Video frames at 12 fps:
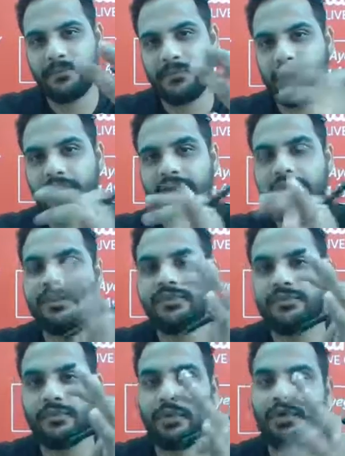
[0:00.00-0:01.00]
Okay,
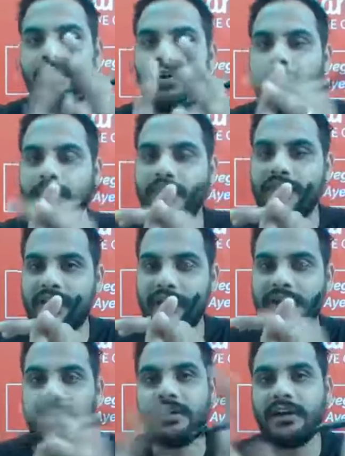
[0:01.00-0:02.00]
these four congruency
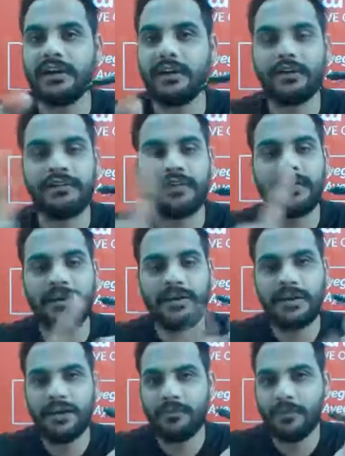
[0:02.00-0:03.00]
are there. Along with
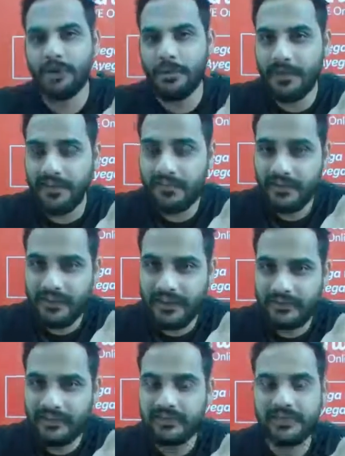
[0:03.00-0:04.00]
that, properties of
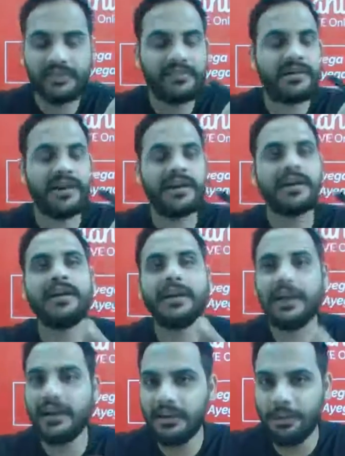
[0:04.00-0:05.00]
isosceles triangle
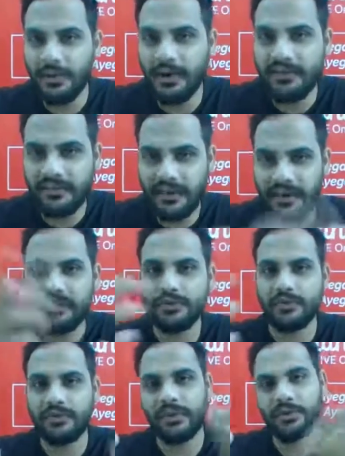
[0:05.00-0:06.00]
and equilateral triangle,
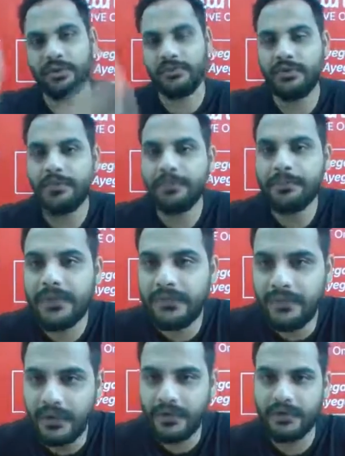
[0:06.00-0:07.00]
those are also
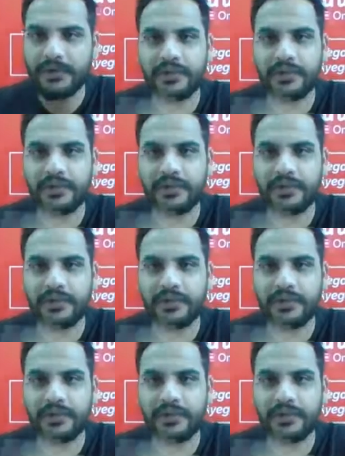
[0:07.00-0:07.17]
there.